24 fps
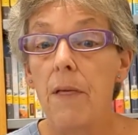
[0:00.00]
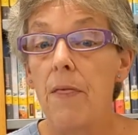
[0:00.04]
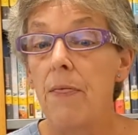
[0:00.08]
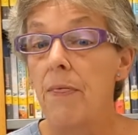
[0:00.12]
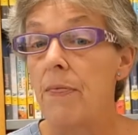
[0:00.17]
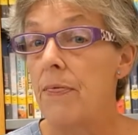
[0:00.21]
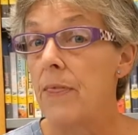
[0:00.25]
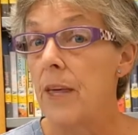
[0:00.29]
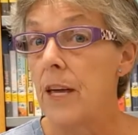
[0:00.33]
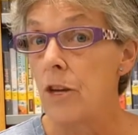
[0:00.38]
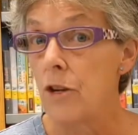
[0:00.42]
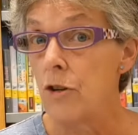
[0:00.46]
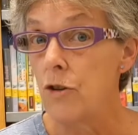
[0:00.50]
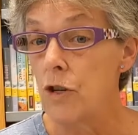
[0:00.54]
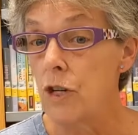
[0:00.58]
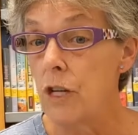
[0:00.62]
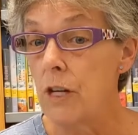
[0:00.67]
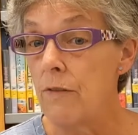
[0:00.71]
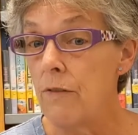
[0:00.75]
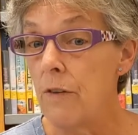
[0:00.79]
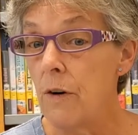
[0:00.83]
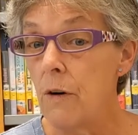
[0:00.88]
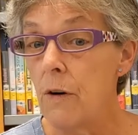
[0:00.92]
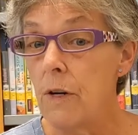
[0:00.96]
They usually
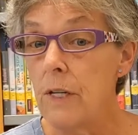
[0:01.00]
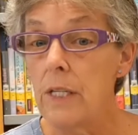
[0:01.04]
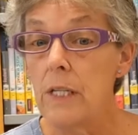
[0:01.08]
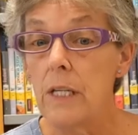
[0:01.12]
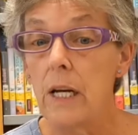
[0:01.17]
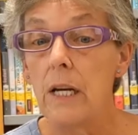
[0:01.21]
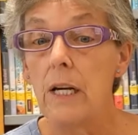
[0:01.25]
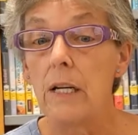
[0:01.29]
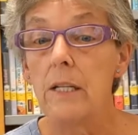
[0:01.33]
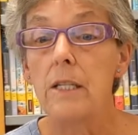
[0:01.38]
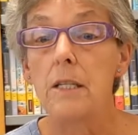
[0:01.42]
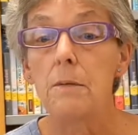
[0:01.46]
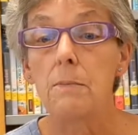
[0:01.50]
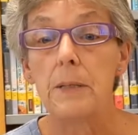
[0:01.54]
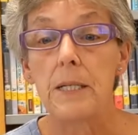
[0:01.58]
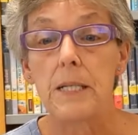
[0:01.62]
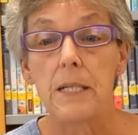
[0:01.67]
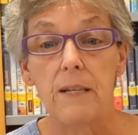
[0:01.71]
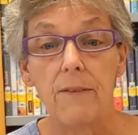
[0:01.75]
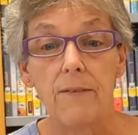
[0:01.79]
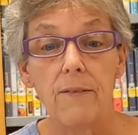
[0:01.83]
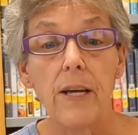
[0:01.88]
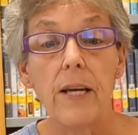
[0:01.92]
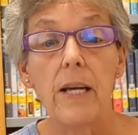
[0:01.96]
focus on a
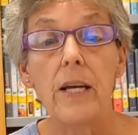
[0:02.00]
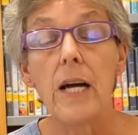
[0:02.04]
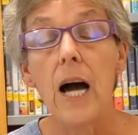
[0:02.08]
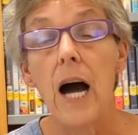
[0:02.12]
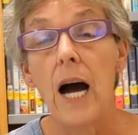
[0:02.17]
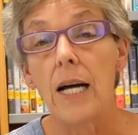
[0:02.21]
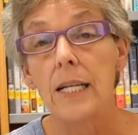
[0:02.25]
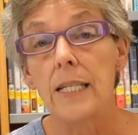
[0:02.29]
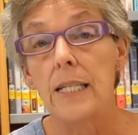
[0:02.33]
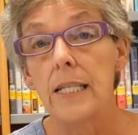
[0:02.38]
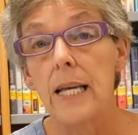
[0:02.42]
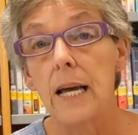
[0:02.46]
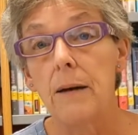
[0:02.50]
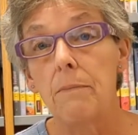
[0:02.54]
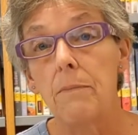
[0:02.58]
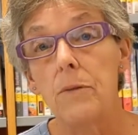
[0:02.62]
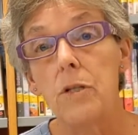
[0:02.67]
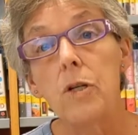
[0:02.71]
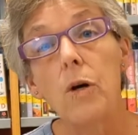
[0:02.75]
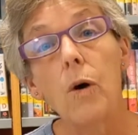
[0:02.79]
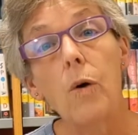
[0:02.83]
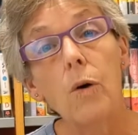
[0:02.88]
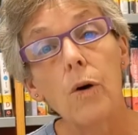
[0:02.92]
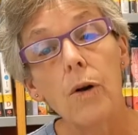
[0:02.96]
specific
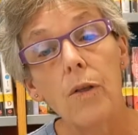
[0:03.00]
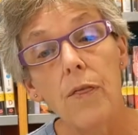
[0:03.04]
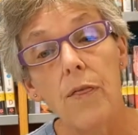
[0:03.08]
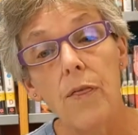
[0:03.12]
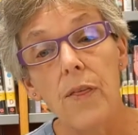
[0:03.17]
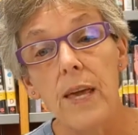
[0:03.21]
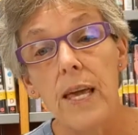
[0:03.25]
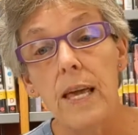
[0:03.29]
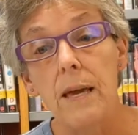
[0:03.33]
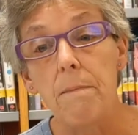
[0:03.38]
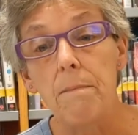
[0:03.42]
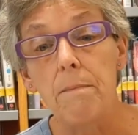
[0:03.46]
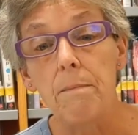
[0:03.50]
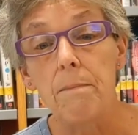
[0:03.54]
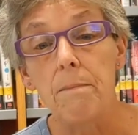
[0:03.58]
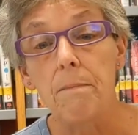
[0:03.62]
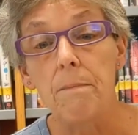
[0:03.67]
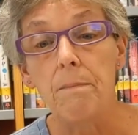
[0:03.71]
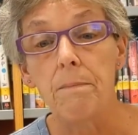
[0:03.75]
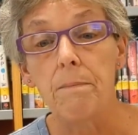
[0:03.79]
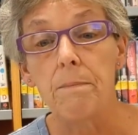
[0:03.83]
concept or theme.